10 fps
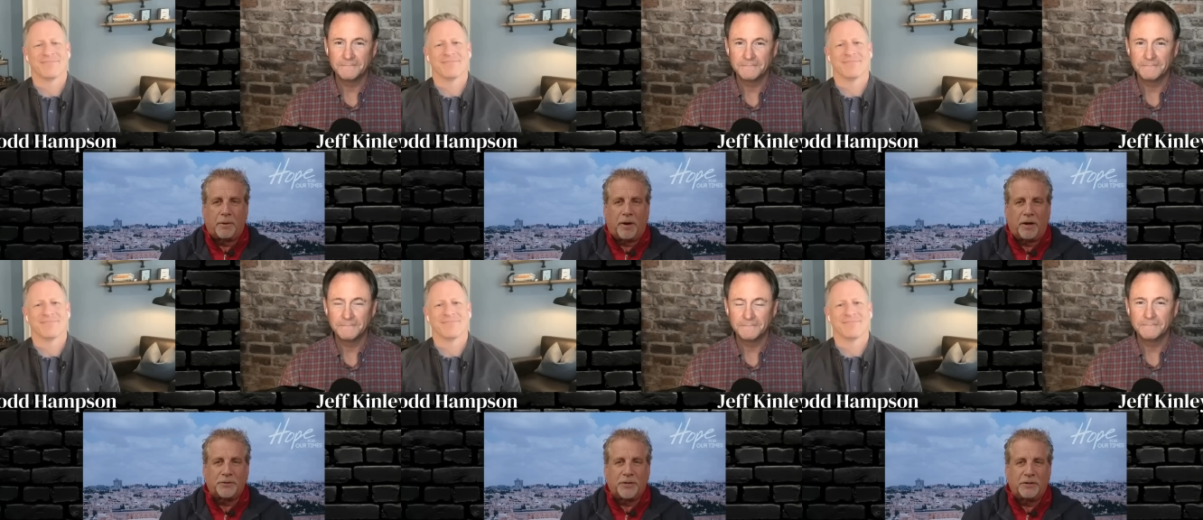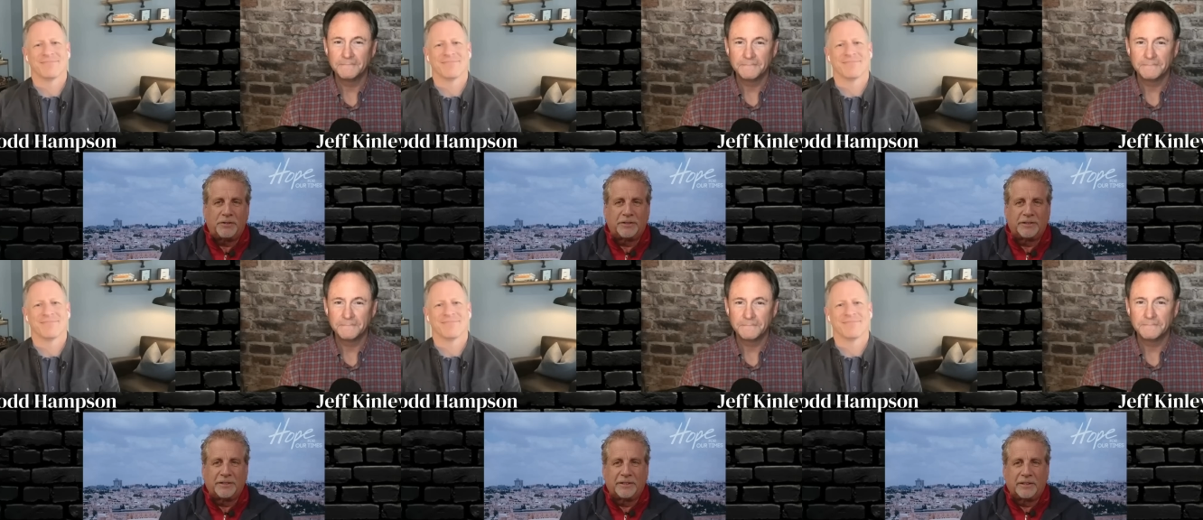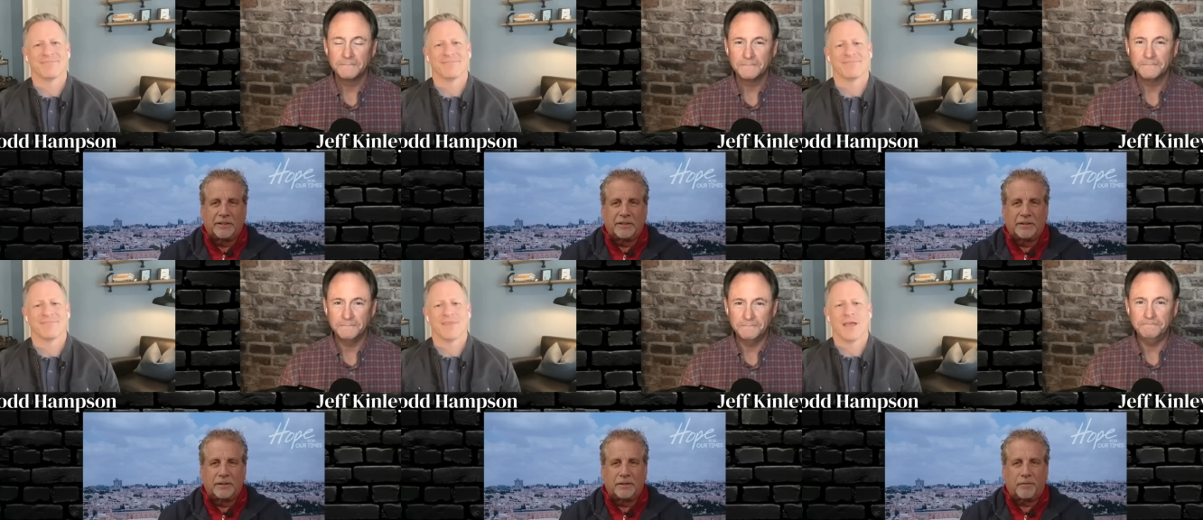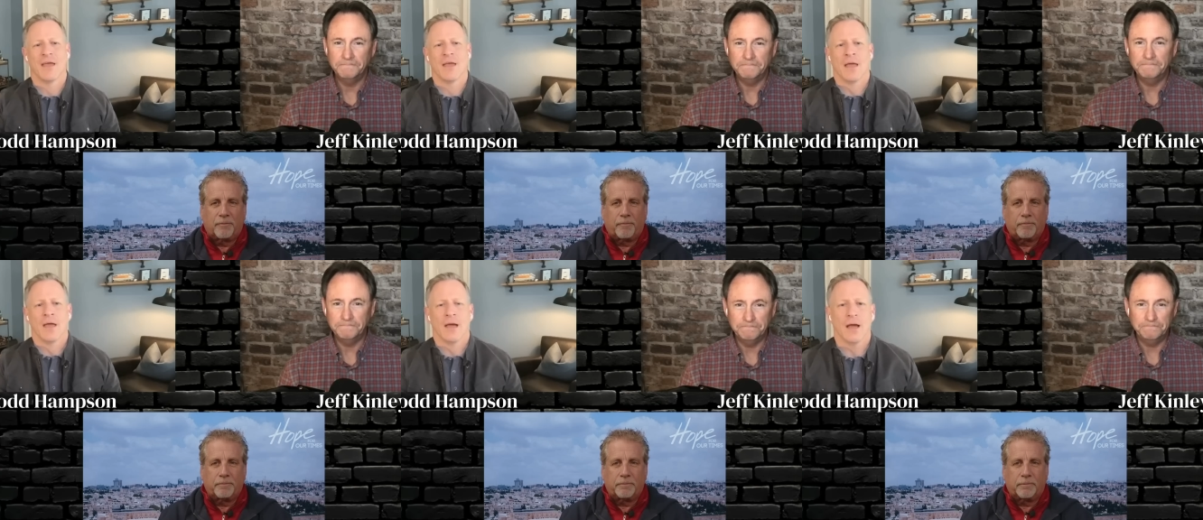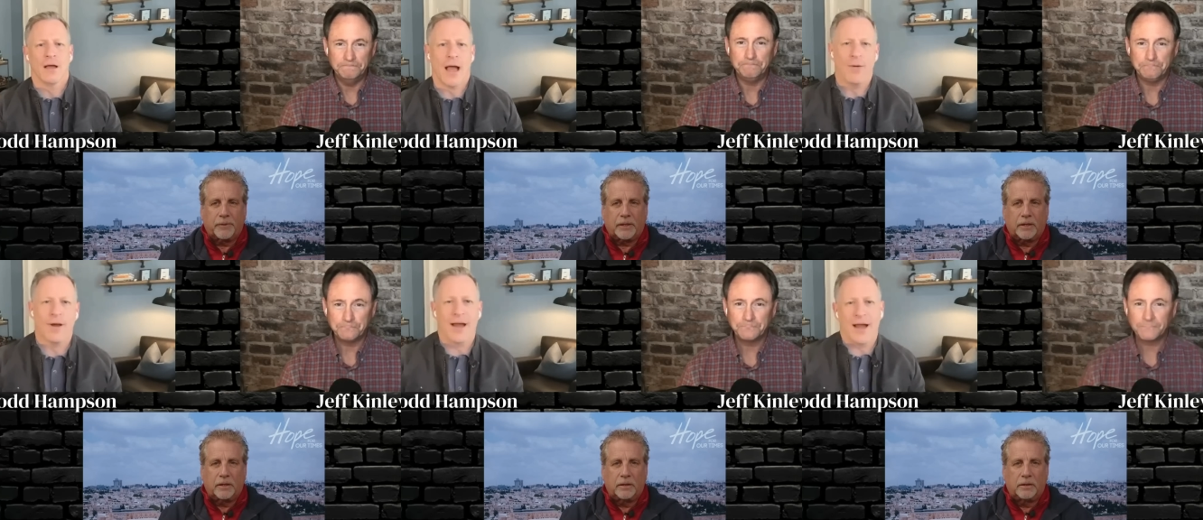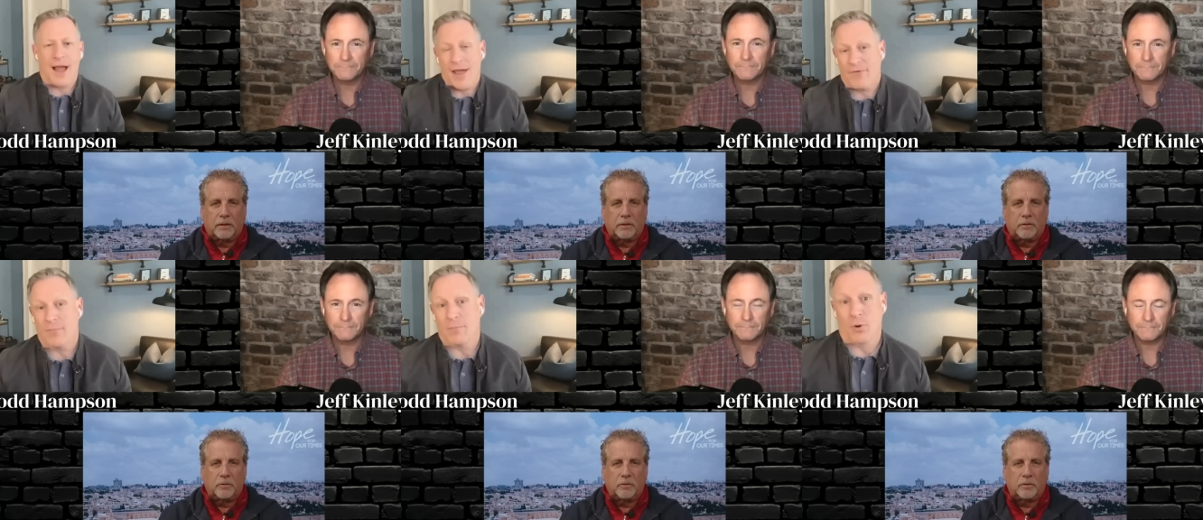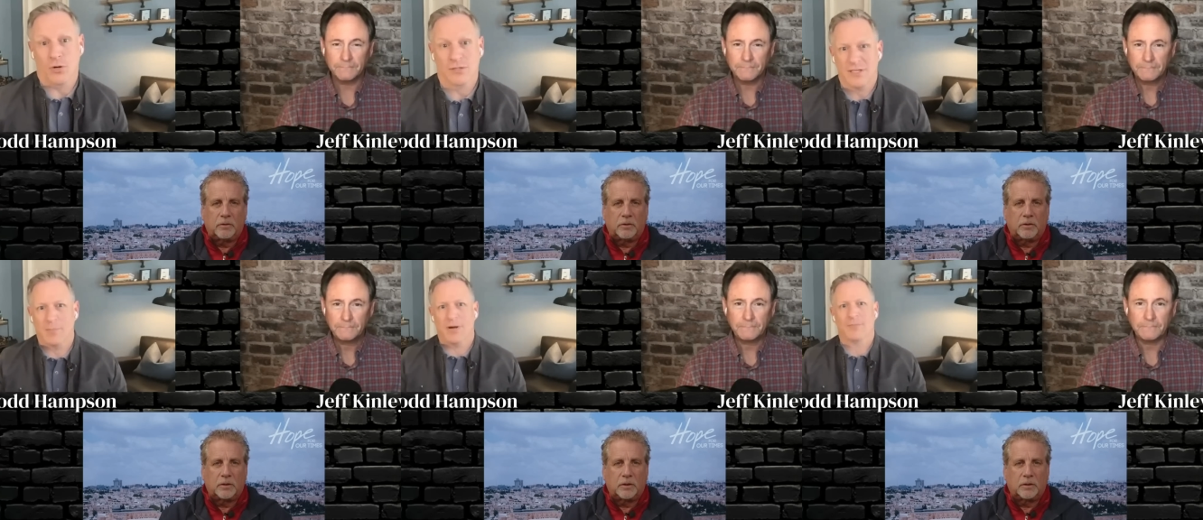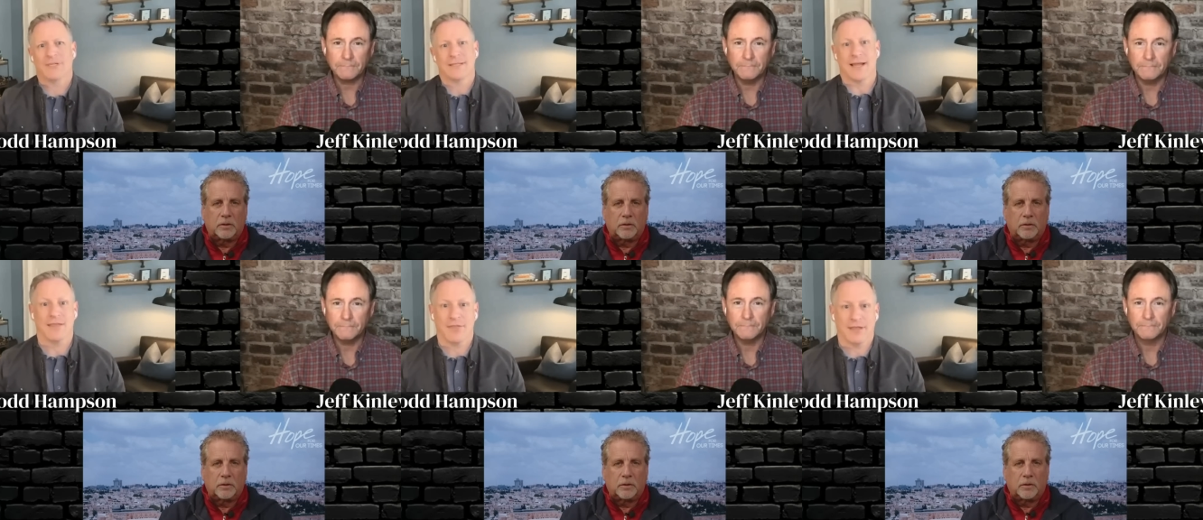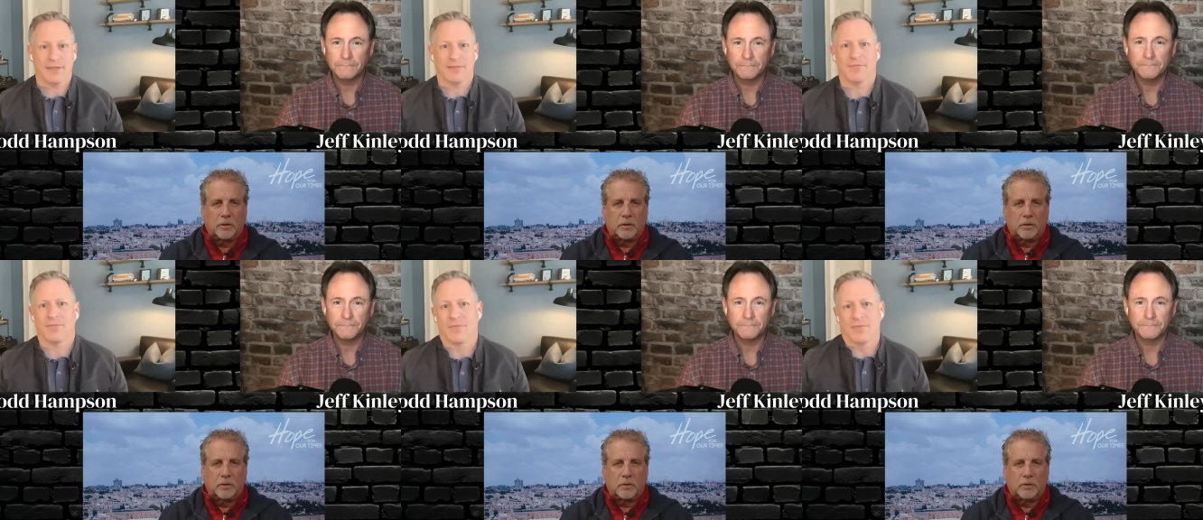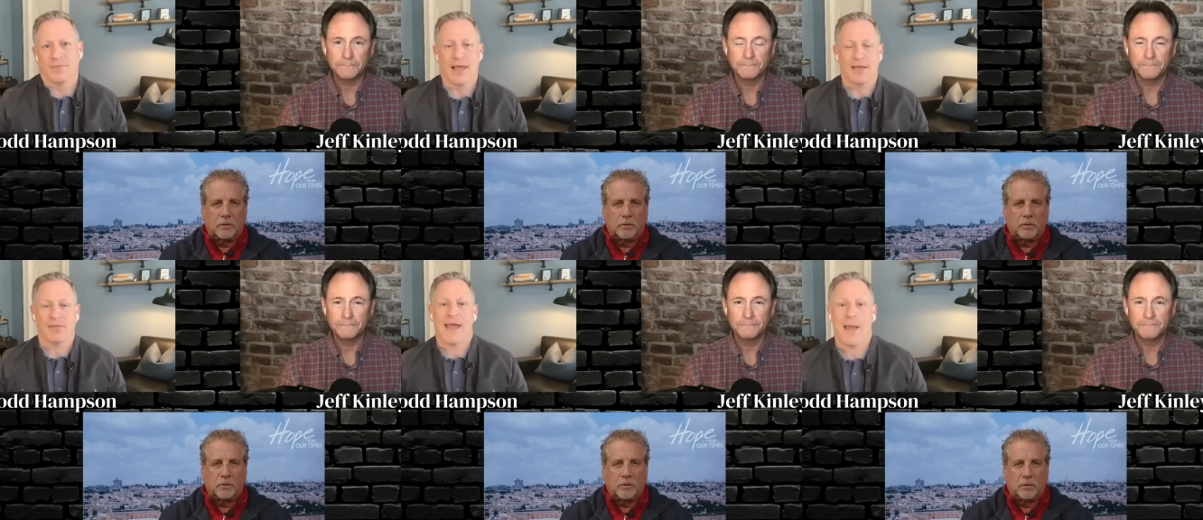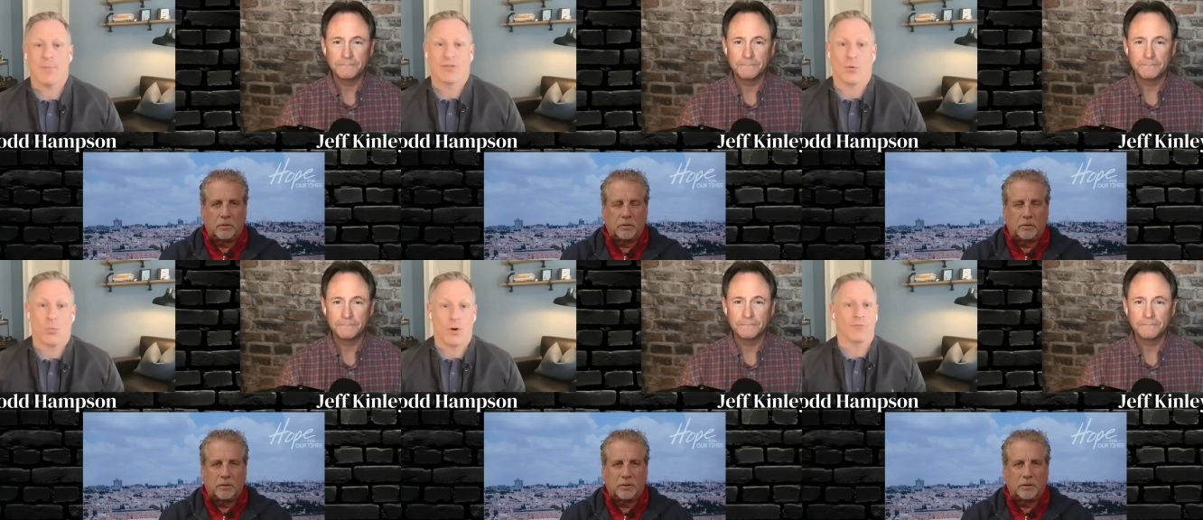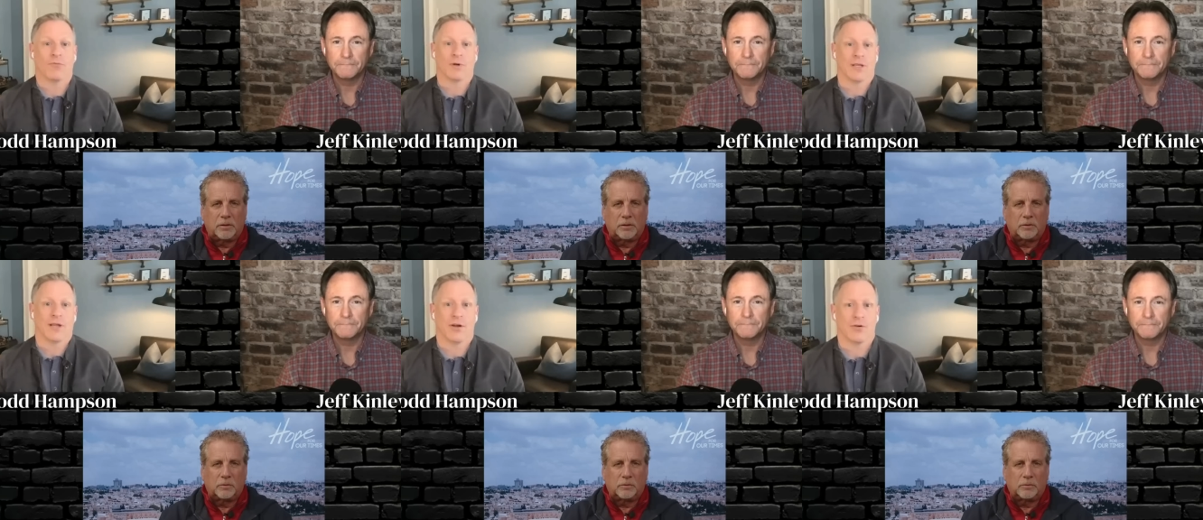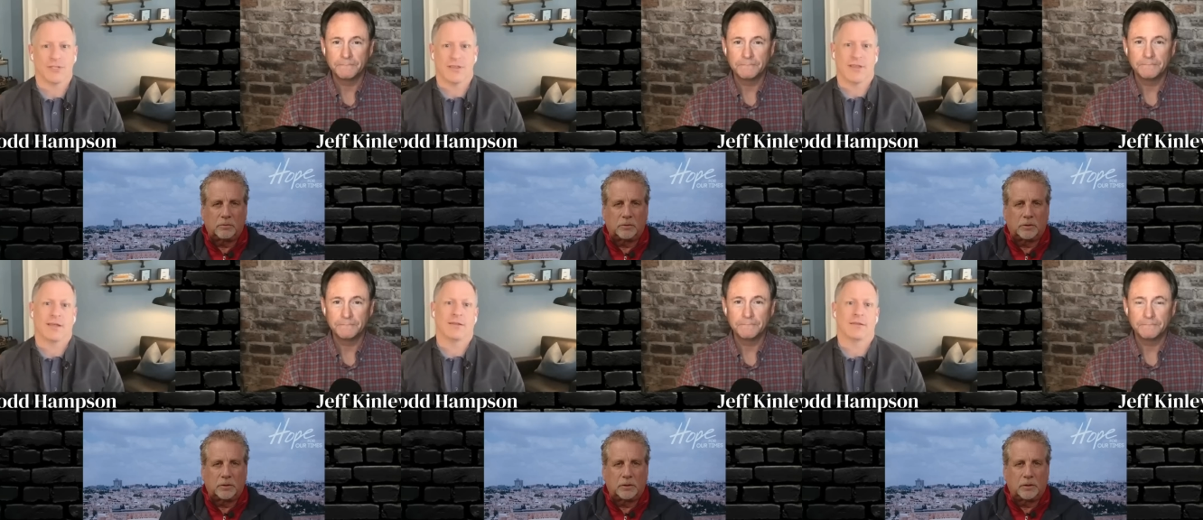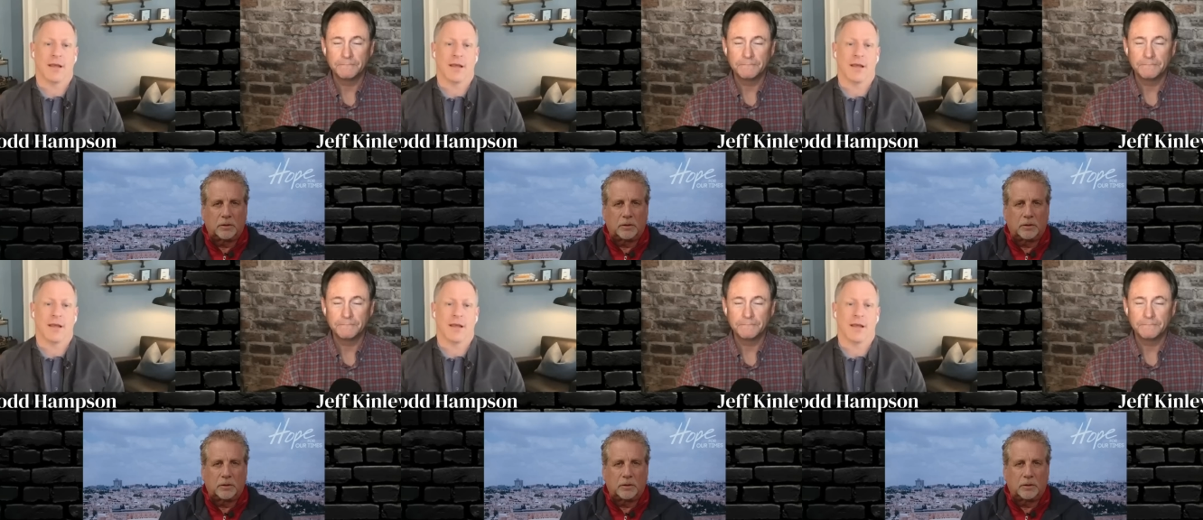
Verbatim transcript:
Speaker 1: also?
Speaker 2: Uh, I, I haven't personally bumped into anything like that. But the one really encouraging thing that we're